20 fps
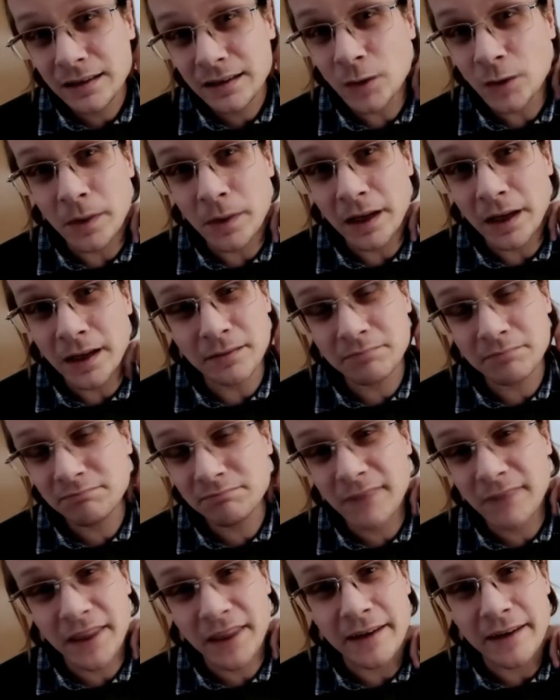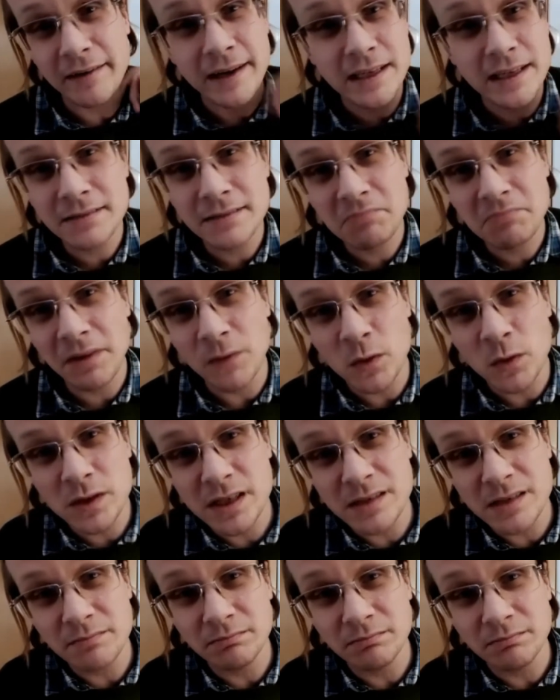dominant theories of
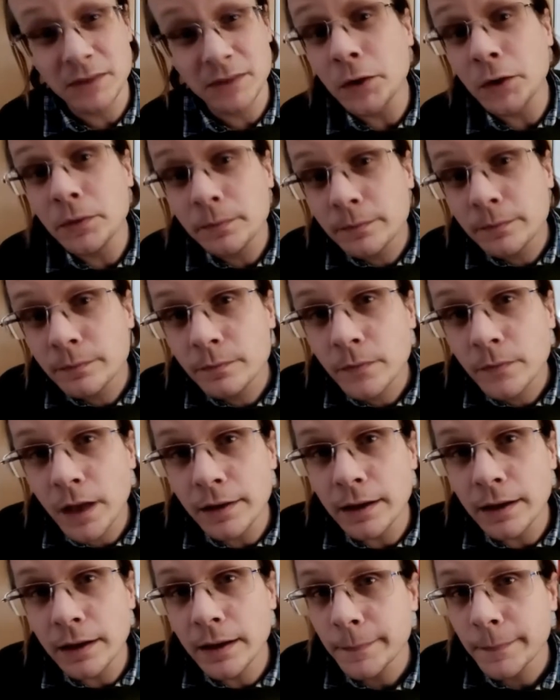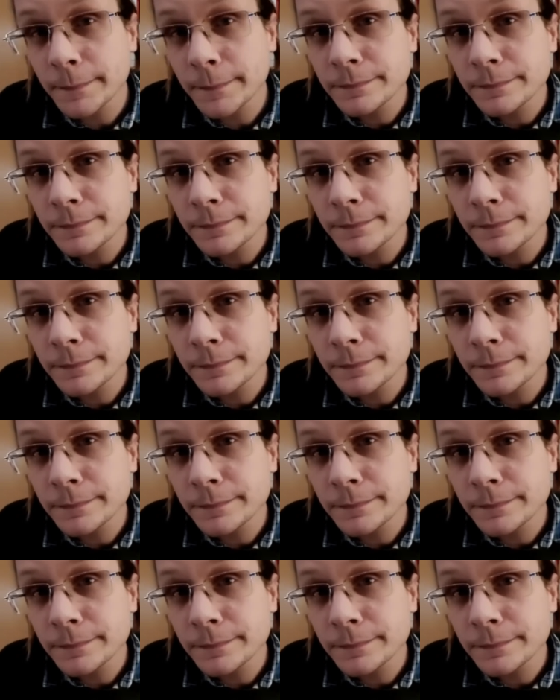autism do, I think.